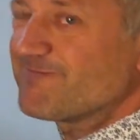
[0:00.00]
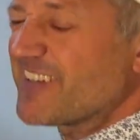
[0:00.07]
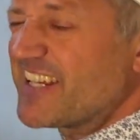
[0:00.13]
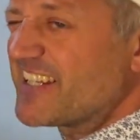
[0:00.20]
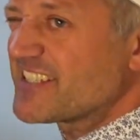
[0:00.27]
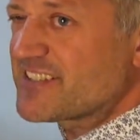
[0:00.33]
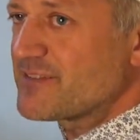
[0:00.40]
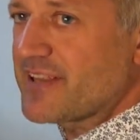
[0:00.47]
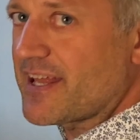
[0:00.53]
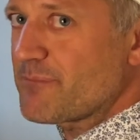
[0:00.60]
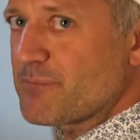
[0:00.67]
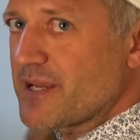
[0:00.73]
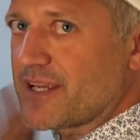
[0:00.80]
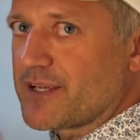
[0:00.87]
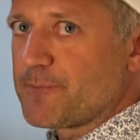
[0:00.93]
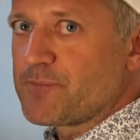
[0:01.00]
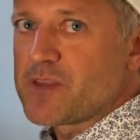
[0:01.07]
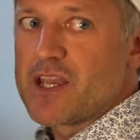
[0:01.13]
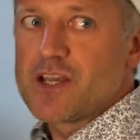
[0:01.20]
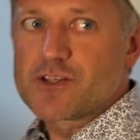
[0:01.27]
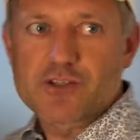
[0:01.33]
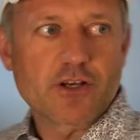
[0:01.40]
it isn't that big.
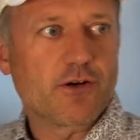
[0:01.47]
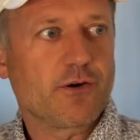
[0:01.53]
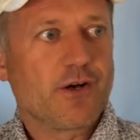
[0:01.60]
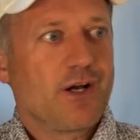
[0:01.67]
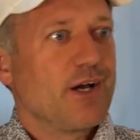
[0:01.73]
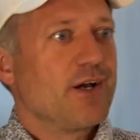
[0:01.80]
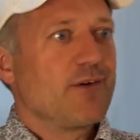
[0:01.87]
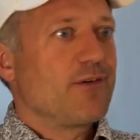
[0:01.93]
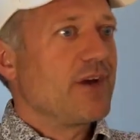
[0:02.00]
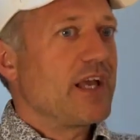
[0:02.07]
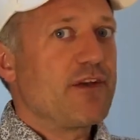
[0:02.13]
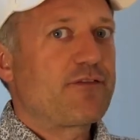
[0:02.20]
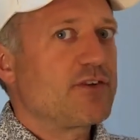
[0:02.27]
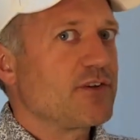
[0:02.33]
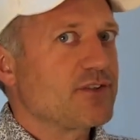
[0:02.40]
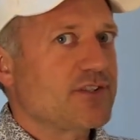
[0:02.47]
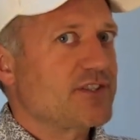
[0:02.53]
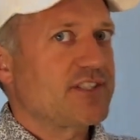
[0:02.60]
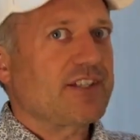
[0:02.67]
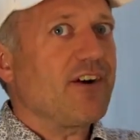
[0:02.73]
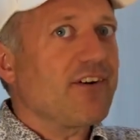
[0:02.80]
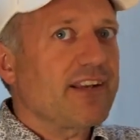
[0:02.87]
So if you're
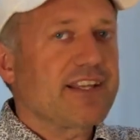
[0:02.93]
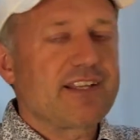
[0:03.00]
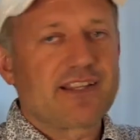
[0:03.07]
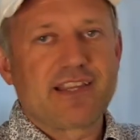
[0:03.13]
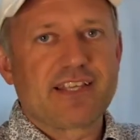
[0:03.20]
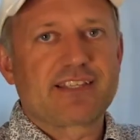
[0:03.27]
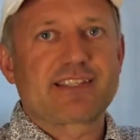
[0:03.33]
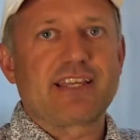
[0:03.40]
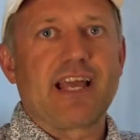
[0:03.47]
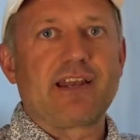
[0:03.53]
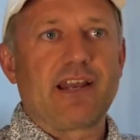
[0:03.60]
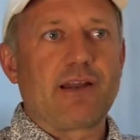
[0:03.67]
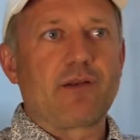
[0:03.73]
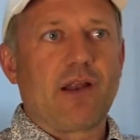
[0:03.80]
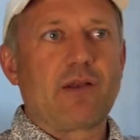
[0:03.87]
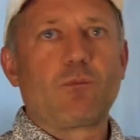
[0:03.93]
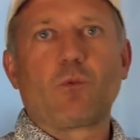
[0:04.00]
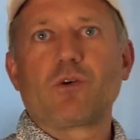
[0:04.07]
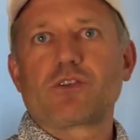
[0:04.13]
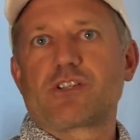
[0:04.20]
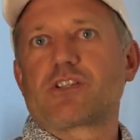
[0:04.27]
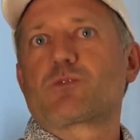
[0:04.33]
starting this and
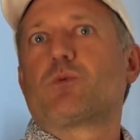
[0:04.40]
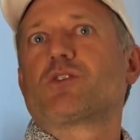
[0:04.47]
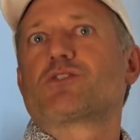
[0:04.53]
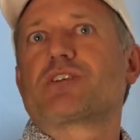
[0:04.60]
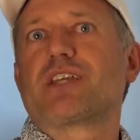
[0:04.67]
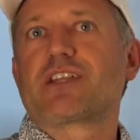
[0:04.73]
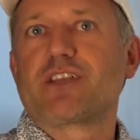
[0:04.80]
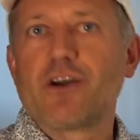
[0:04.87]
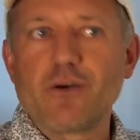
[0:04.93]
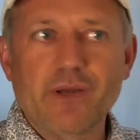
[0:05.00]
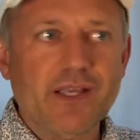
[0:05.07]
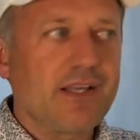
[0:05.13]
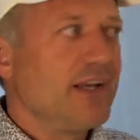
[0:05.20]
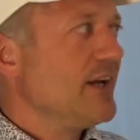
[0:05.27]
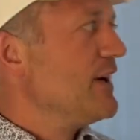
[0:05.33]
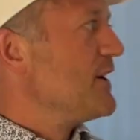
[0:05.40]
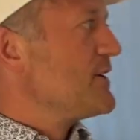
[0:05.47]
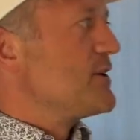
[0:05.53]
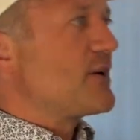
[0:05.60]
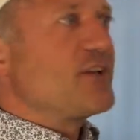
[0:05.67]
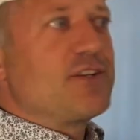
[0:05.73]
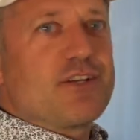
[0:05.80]
want to get going,
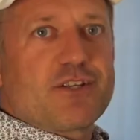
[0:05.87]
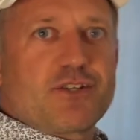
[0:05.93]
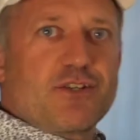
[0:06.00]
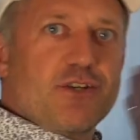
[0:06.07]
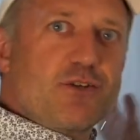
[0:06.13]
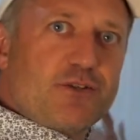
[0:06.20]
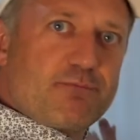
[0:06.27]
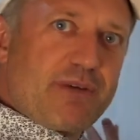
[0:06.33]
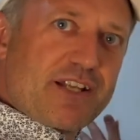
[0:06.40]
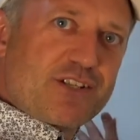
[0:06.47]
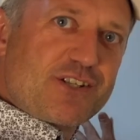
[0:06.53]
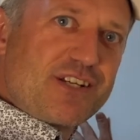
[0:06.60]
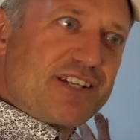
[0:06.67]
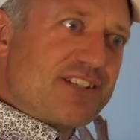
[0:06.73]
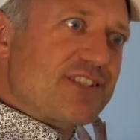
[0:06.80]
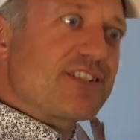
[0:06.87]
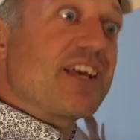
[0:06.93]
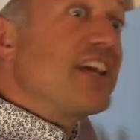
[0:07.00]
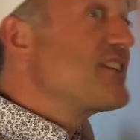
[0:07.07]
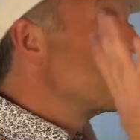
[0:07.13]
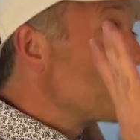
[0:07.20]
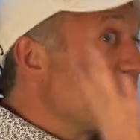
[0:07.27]
you can just use bed sheets.
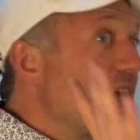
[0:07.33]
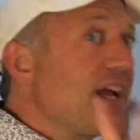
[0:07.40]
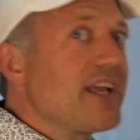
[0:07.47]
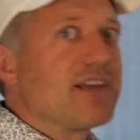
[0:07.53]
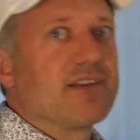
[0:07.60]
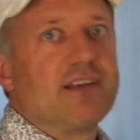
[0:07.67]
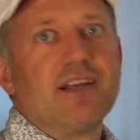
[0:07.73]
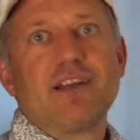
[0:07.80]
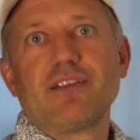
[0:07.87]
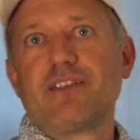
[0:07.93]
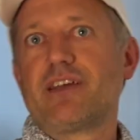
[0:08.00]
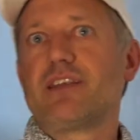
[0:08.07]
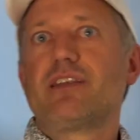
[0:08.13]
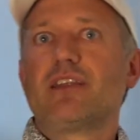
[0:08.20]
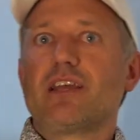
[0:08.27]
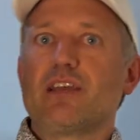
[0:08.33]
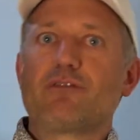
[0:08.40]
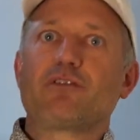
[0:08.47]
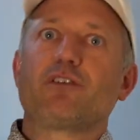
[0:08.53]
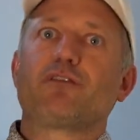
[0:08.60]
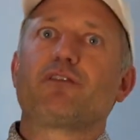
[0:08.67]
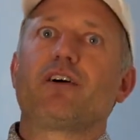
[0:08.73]
It's okay. Then
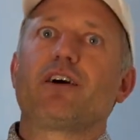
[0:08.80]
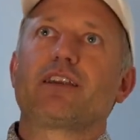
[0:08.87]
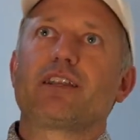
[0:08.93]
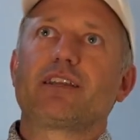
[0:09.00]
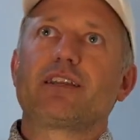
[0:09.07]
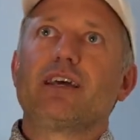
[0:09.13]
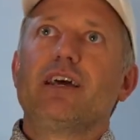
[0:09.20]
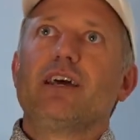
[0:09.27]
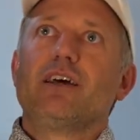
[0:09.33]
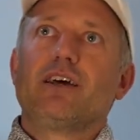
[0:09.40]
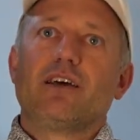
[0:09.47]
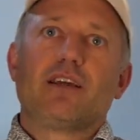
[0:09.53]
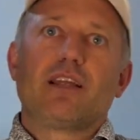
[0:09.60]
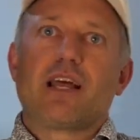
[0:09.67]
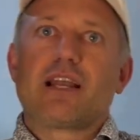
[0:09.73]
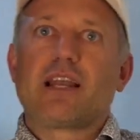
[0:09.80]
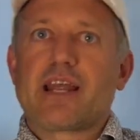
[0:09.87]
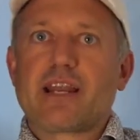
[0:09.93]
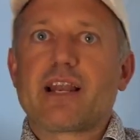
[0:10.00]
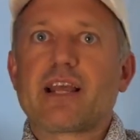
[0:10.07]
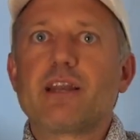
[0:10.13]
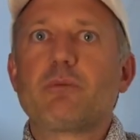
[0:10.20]
if you find it at
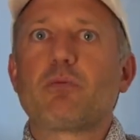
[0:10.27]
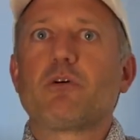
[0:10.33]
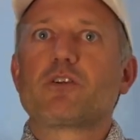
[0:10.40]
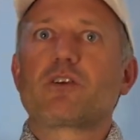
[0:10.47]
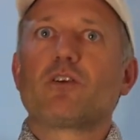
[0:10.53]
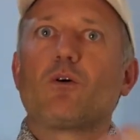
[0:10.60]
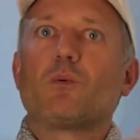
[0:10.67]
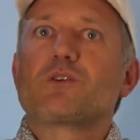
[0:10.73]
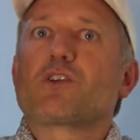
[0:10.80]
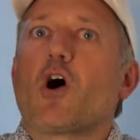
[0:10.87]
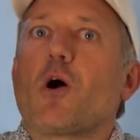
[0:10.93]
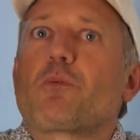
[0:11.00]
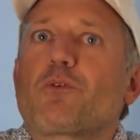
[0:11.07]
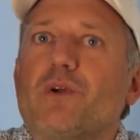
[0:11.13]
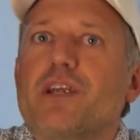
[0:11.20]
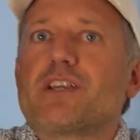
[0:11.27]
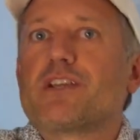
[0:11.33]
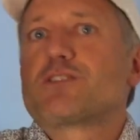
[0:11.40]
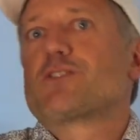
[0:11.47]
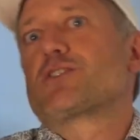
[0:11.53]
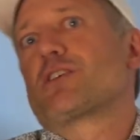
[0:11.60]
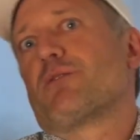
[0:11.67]
a later point, you can always upgrade
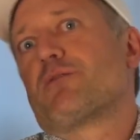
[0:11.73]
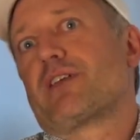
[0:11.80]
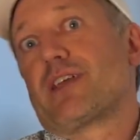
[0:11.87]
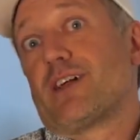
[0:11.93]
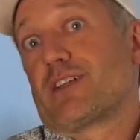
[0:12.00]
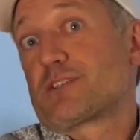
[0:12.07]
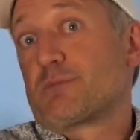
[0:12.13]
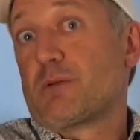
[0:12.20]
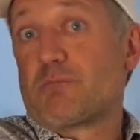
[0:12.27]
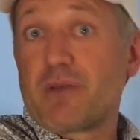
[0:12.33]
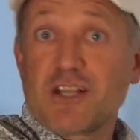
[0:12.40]
to something else. But